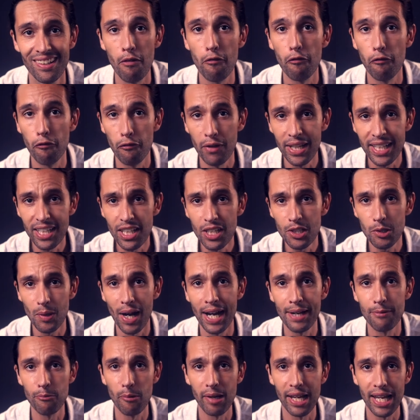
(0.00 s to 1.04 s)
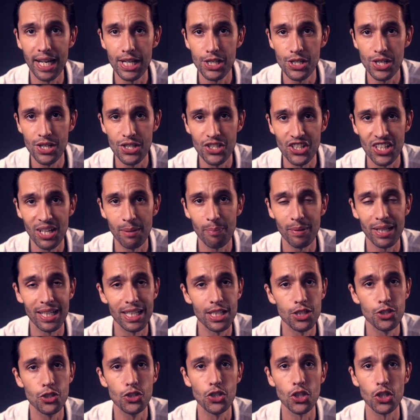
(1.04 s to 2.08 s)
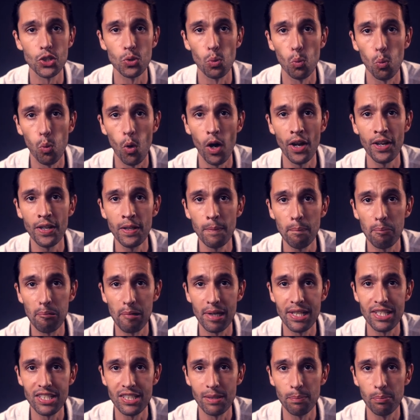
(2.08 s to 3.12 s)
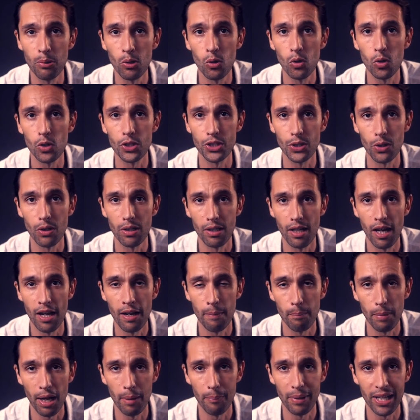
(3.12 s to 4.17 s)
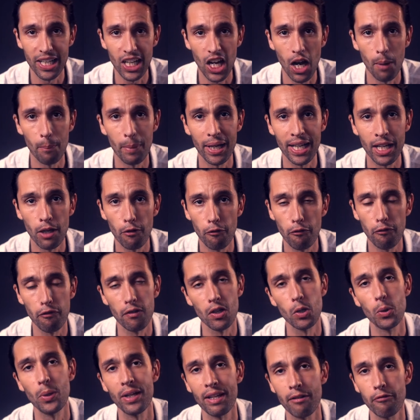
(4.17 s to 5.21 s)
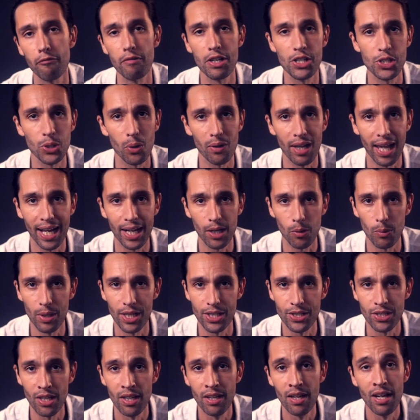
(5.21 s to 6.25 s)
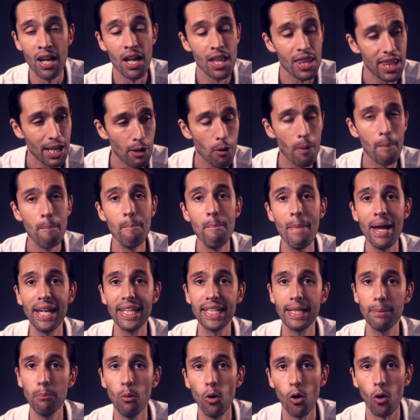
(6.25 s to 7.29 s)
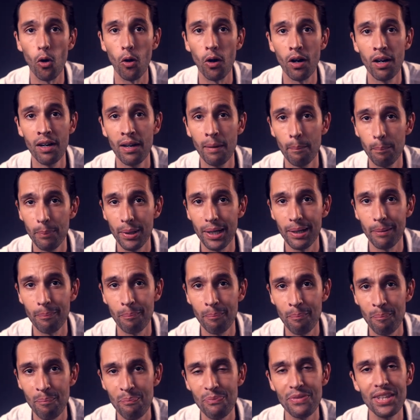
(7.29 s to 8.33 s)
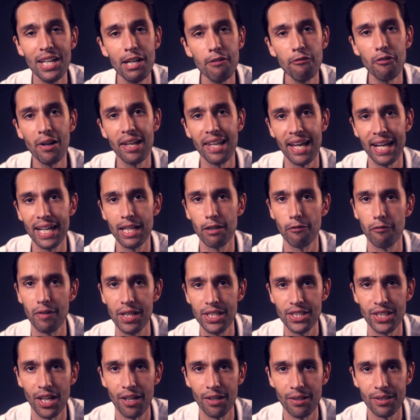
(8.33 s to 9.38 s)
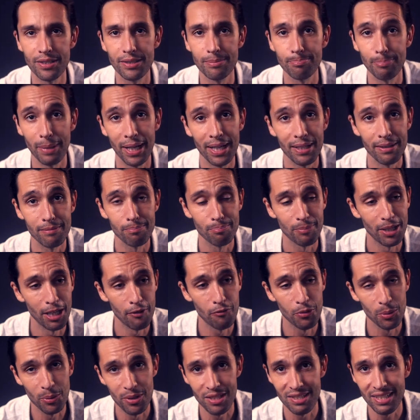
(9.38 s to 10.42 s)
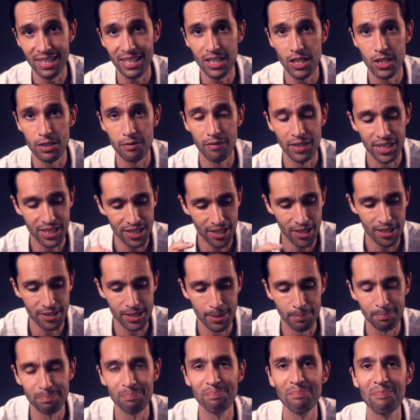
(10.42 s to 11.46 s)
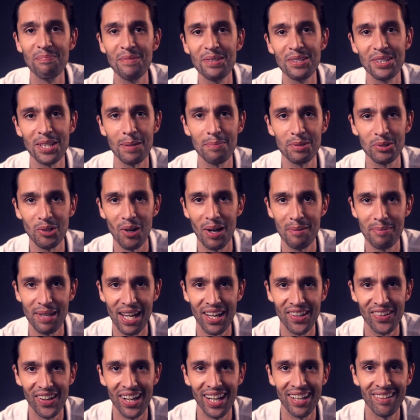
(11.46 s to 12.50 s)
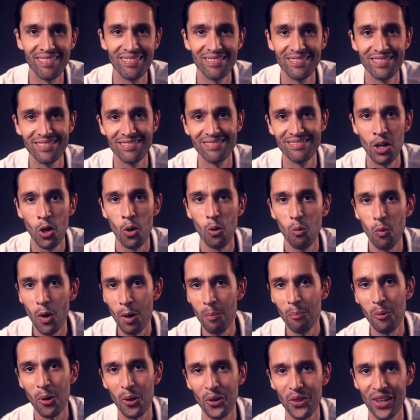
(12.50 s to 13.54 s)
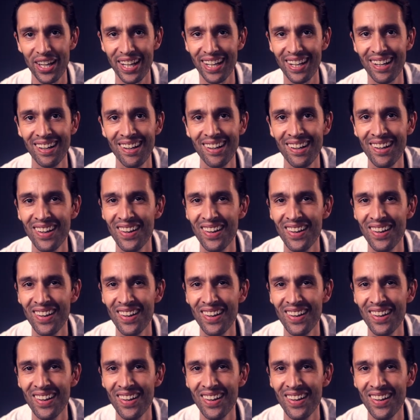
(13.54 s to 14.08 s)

Figure-ground relationship is just one principle you'll learn by becoming fluent in visual language. There are many more, but they're for later videos, and if you want to see those videos, subscribe down there. One more thing,